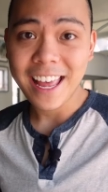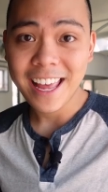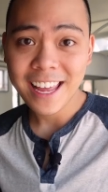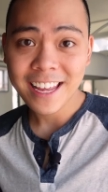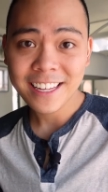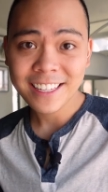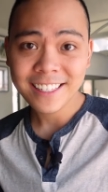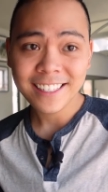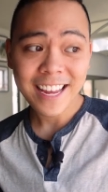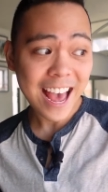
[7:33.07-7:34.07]

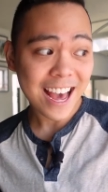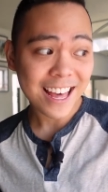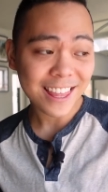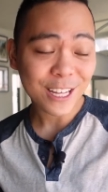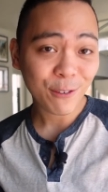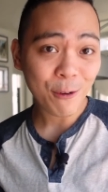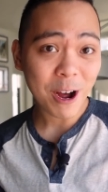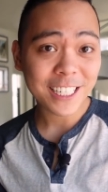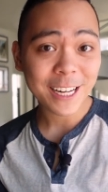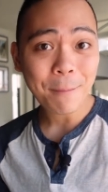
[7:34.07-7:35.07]
And yeah, thanks for
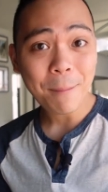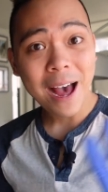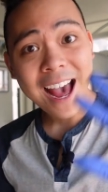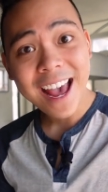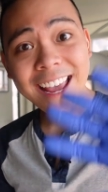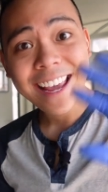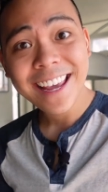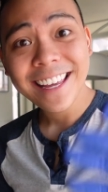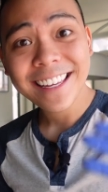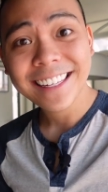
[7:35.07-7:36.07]
watching.
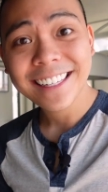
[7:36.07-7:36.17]
Bye.